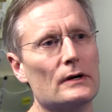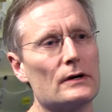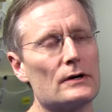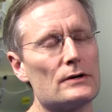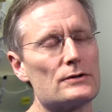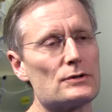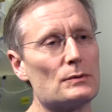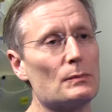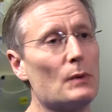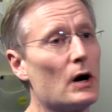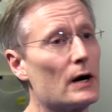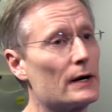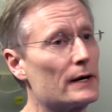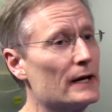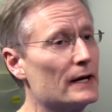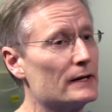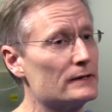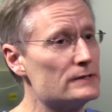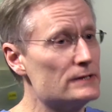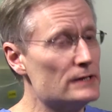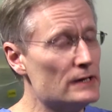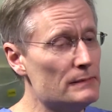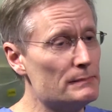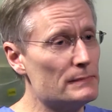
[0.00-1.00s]
So Mark
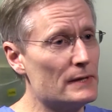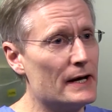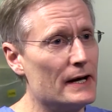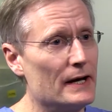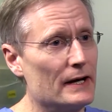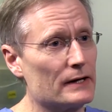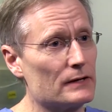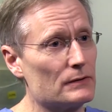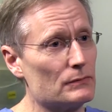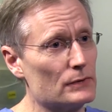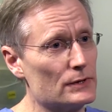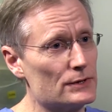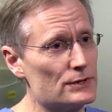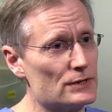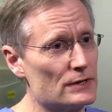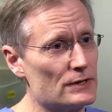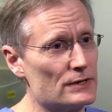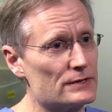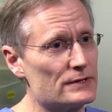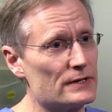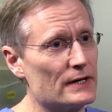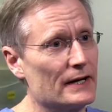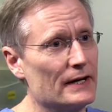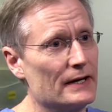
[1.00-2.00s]
had DMEK, which
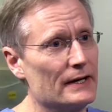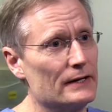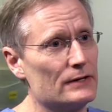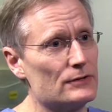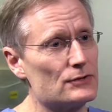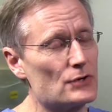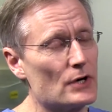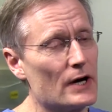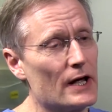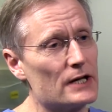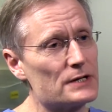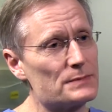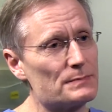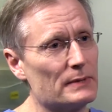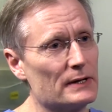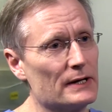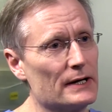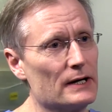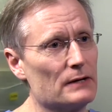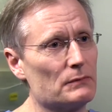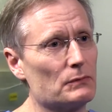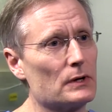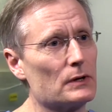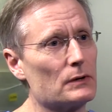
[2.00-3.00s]
is a
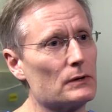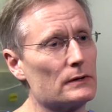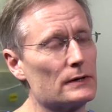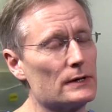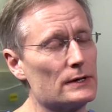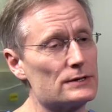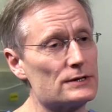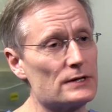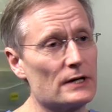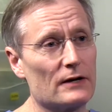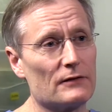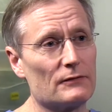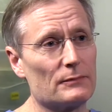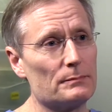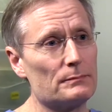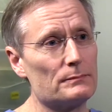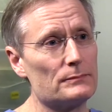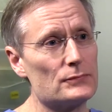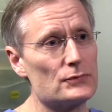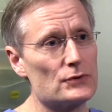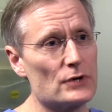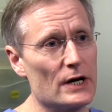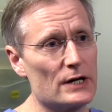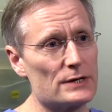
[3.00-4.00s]
transplant where instead
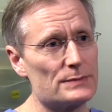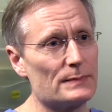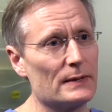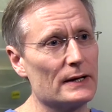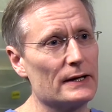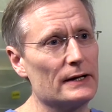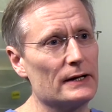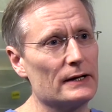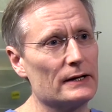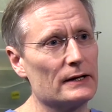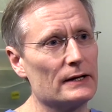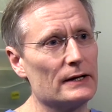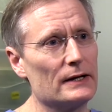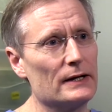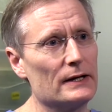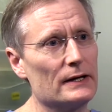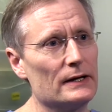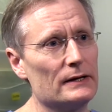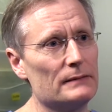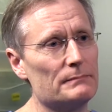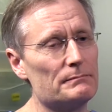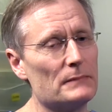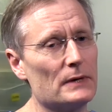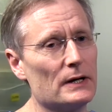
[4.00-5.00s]
of transplanting
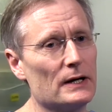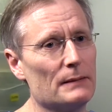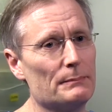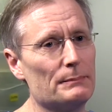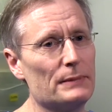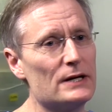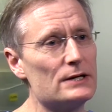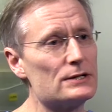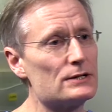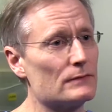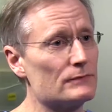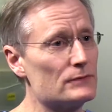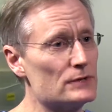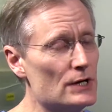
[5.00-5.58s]
a piece of